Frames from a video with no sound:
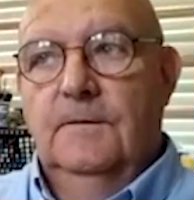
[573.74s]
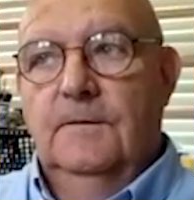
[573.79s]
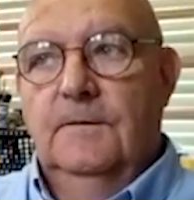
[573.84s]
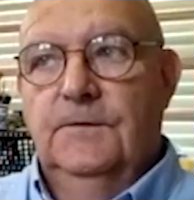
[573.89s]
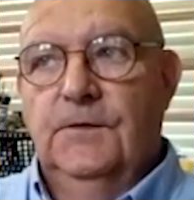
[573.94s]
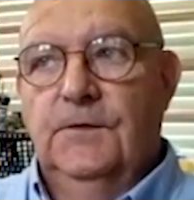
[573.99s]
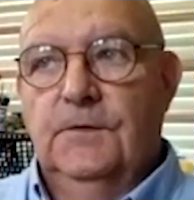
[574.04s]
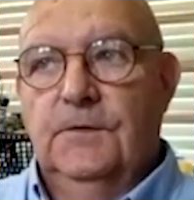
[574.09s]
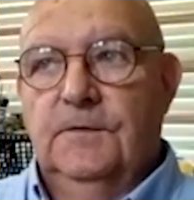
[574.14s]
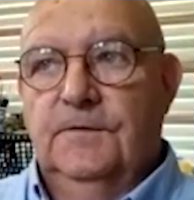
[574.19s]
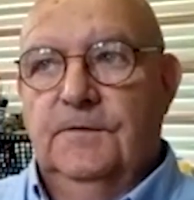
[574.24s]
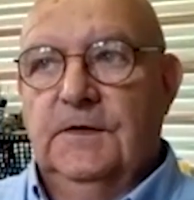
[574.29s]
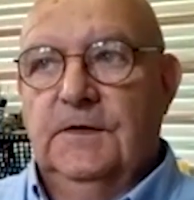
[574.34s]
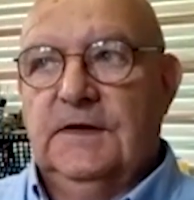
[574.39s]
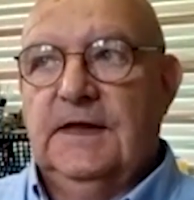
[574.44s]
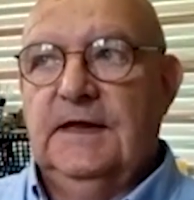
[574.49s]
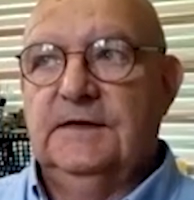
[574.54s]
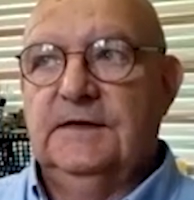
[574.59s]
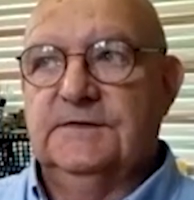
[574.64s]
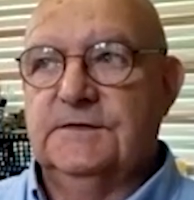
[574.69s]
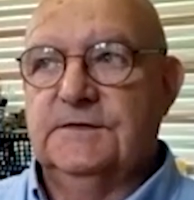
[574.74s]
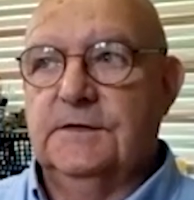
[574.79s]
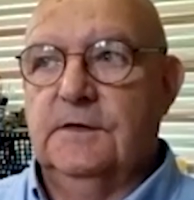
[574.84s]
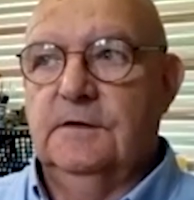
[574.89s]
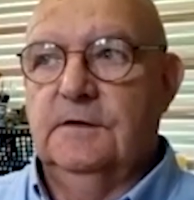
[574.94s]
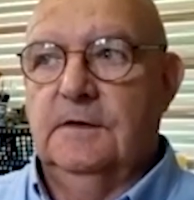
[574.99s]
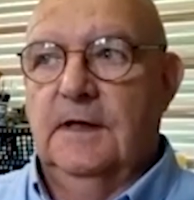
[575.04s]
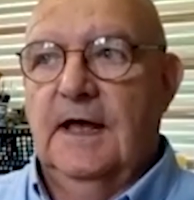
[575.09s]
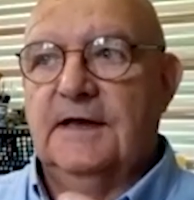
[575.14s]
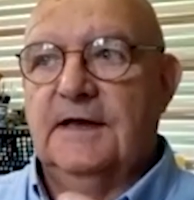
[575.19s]
the kits
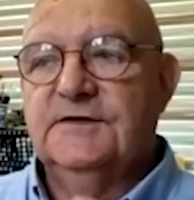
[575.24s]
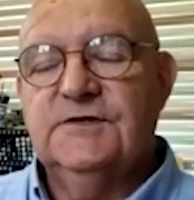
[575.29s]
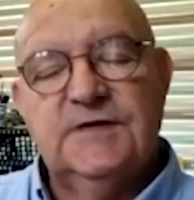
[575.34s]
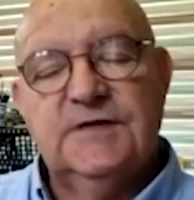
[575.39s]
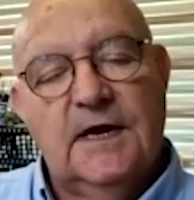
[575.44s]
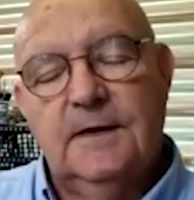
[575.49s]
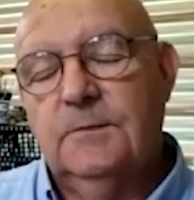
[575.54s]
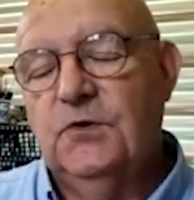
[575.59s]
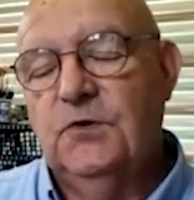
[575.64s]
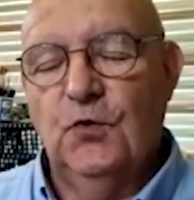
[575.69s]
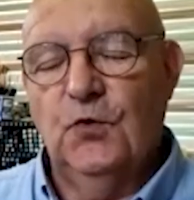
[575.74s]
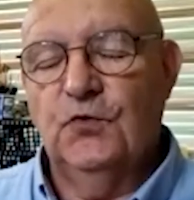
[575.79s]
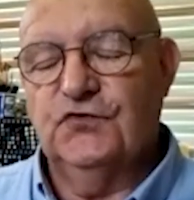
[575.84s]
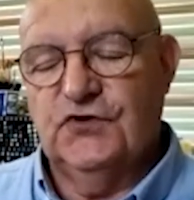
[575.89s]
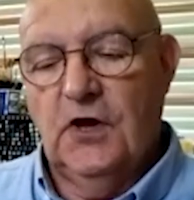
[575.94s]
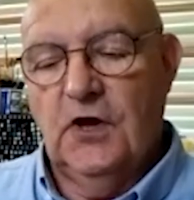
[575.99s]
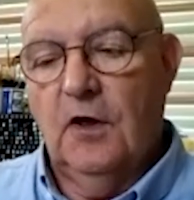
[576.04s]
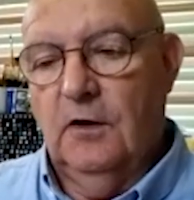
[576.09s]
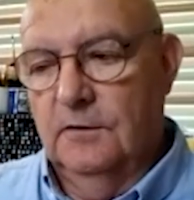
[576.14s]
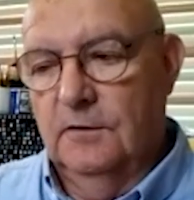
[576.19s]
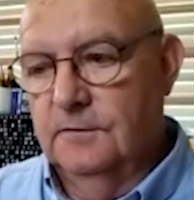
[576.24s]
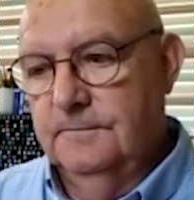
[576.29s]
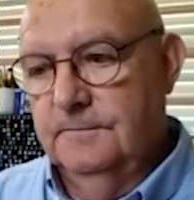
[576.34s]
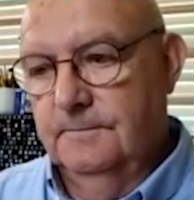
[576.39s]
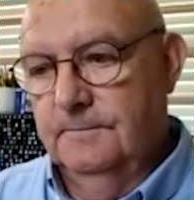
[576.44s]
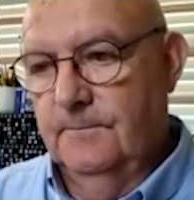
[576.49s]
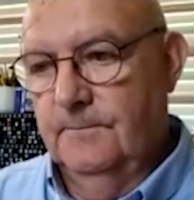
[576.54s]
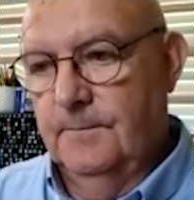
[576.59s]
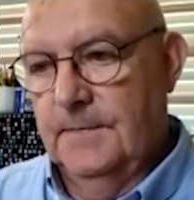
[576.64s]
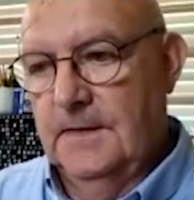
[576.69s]
that, as time goes on,
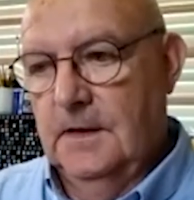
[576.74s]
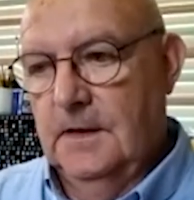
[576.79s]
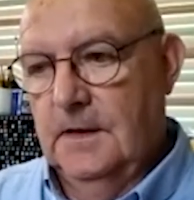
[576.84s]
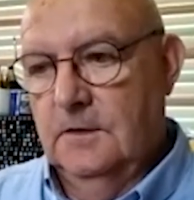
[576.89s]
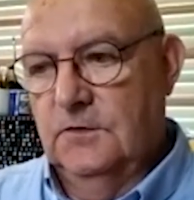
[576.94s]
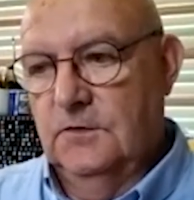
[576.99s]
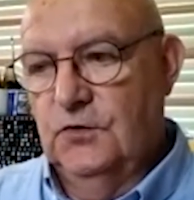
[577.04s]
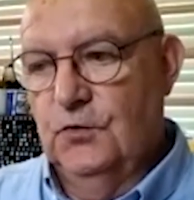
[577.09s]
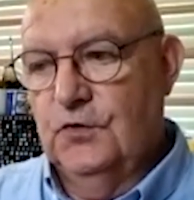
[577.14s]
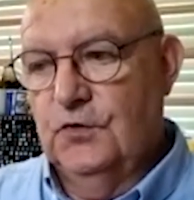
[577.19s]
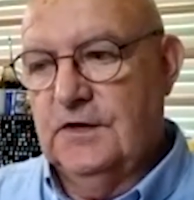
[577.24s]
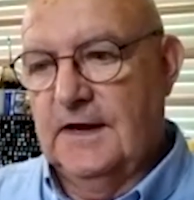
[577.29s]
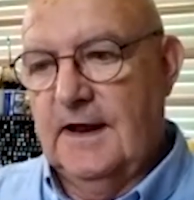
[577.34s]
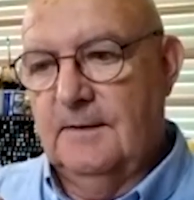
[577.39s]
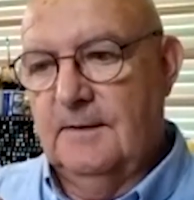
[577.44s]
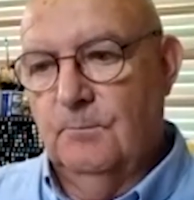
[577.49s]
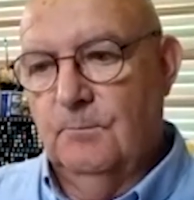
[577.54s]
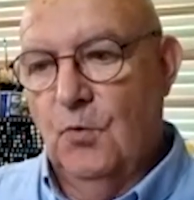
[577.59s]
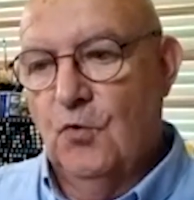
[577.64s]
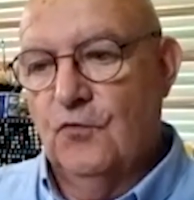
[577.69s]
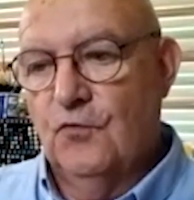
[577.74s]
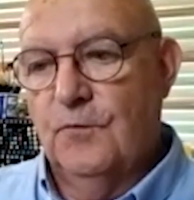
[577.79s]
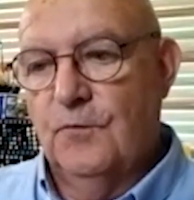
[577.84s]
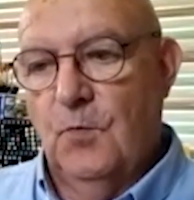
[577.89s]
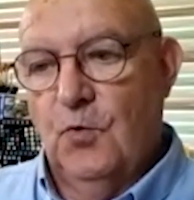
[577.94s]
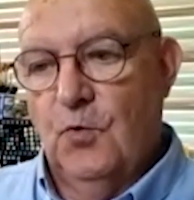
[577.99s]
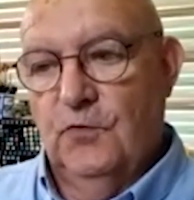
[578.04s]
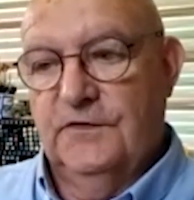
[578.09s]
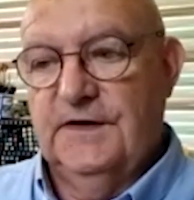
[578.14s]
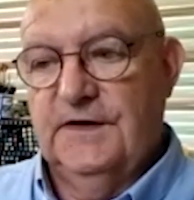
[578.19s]
you can have more and
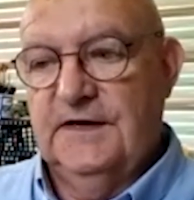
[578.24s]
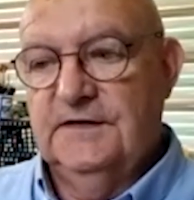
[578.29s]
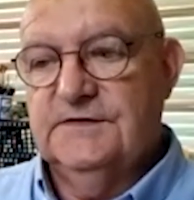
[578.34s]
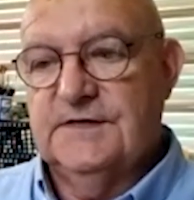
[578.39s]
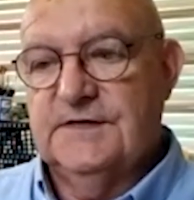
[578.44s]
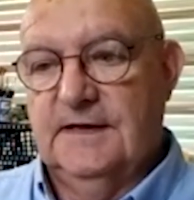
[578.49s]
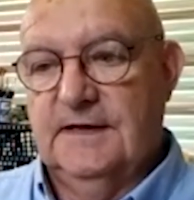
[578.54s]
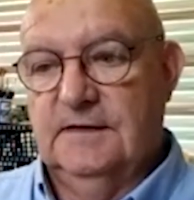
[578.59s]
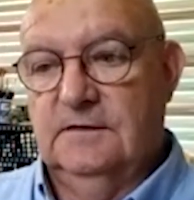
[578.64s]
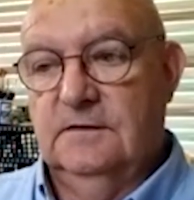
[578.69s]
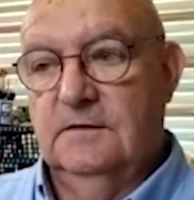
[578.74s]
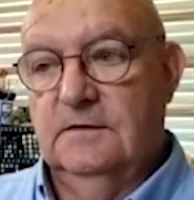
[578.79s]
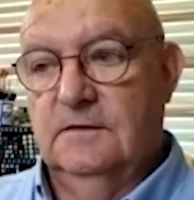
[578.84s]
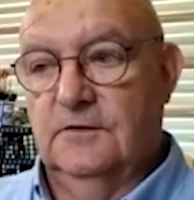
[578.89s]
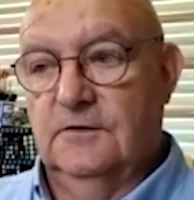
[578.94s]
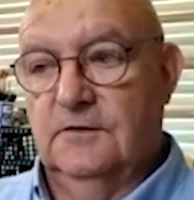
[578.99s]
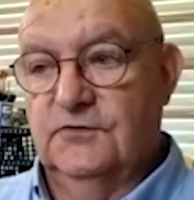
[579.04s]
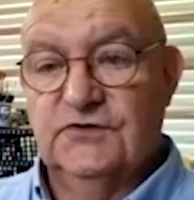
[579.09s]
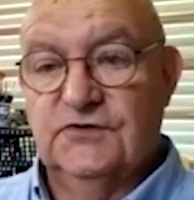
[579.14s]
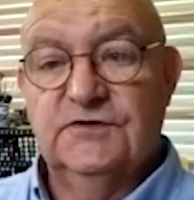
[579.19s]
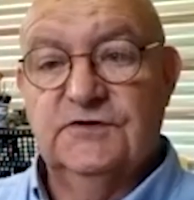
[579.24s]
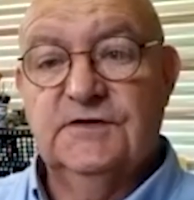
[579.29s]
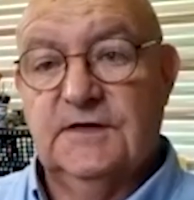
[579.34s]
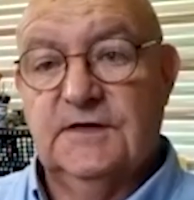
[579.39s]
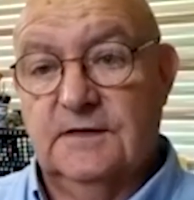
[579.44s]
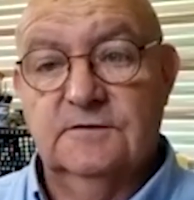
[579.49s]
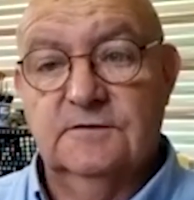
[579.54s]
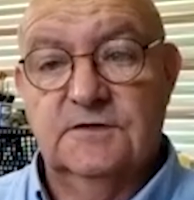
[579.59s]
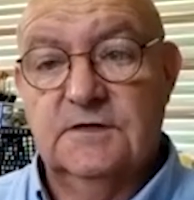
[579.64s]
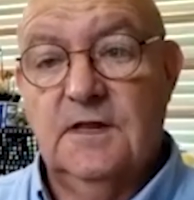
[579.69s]
more detail as your
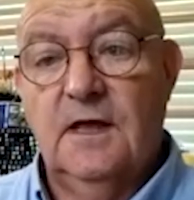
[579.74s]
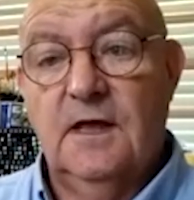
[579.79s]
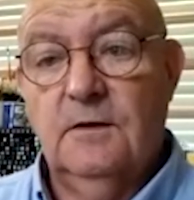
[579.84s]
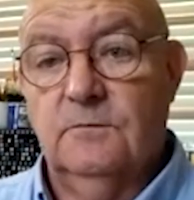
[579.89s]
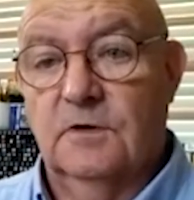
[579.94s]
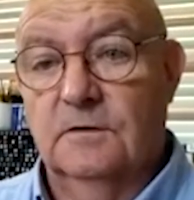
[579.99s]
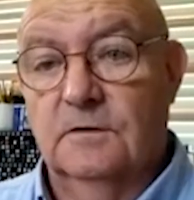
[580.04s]
skills allow.